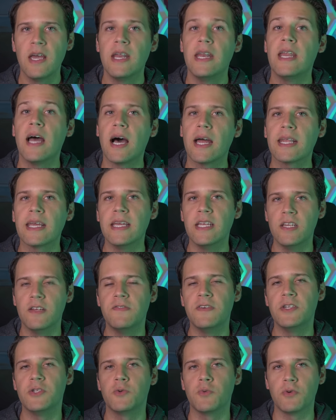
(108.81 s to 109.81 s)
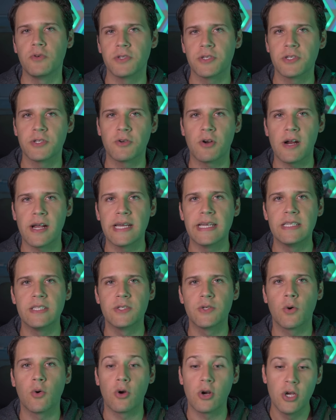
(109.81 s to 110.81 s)
not individual
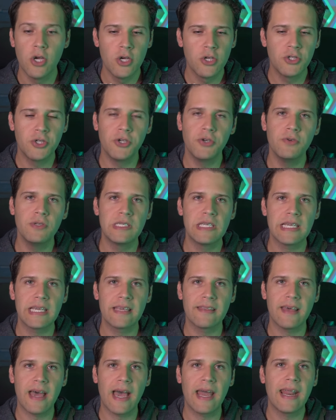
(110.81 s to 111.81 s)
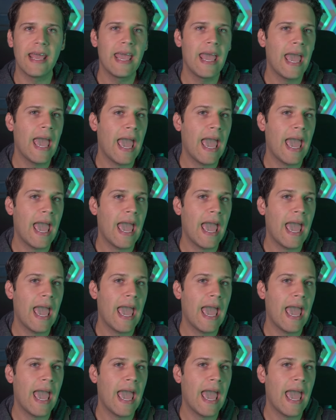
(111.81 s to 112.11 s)
strands, or choosing that